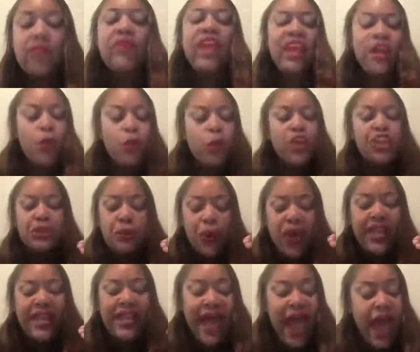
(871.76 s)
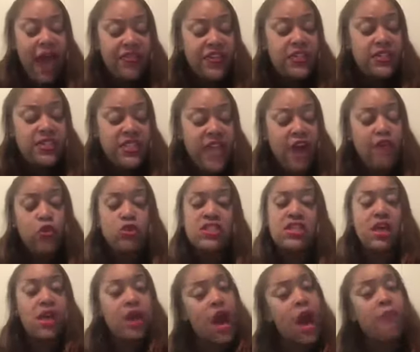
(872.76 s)
And when you allow the devil
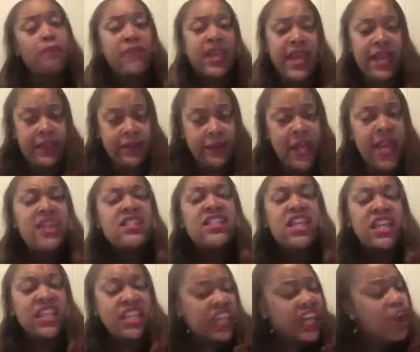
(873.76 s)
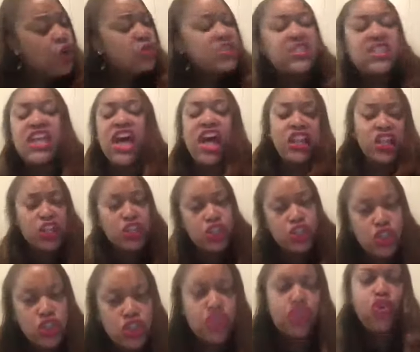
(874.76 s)
to come in to kill, steal, and
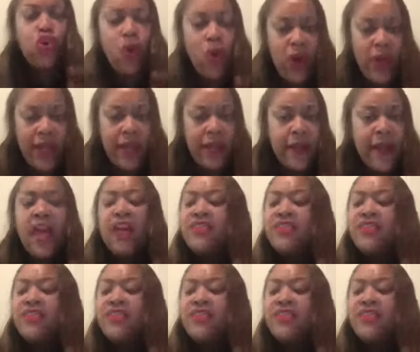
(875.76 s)
destroy,